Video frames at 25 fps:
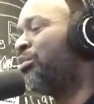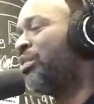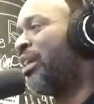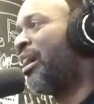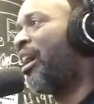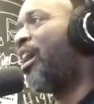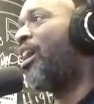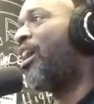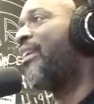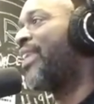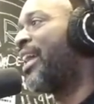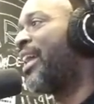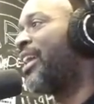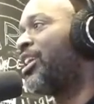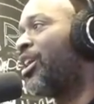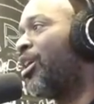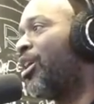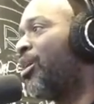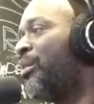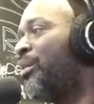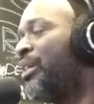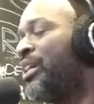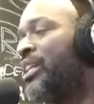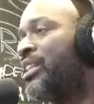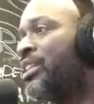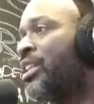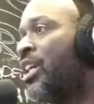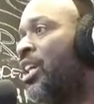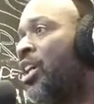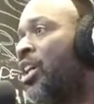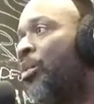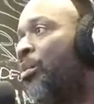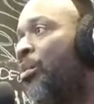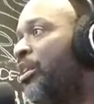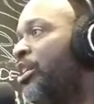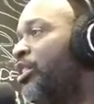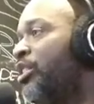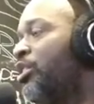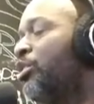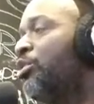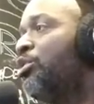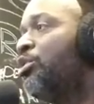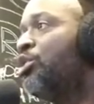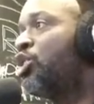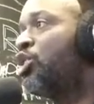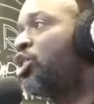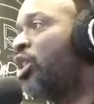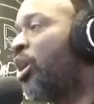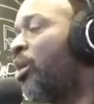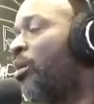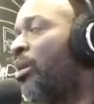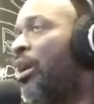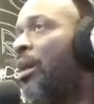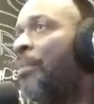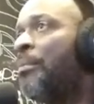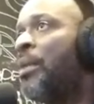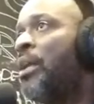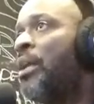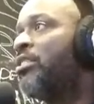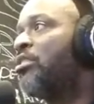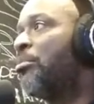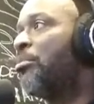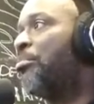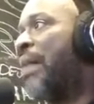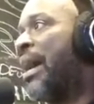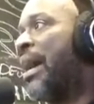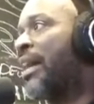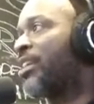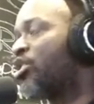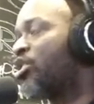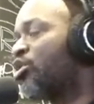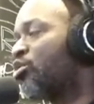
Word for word: The, all they know is when the dudes show up to pack the